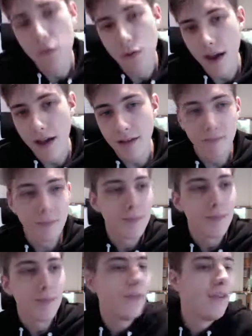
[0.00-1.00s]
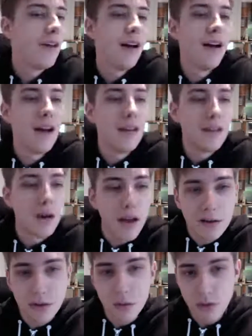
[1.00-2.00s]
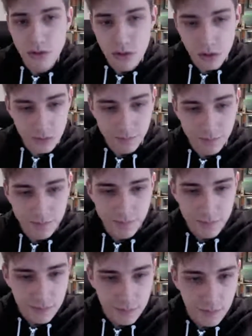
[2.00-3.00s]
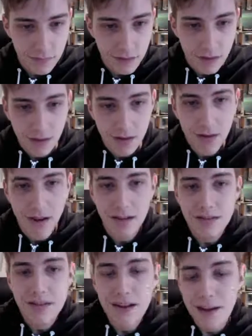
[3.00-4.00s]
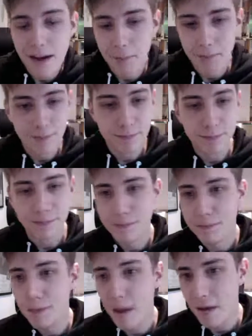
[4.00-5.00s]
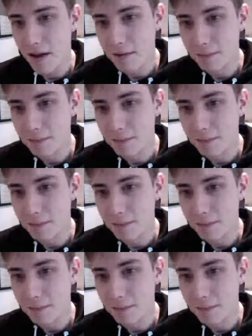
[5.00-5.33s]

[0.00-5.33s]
can, and I'll catch you all soon. Take care. Bye bye.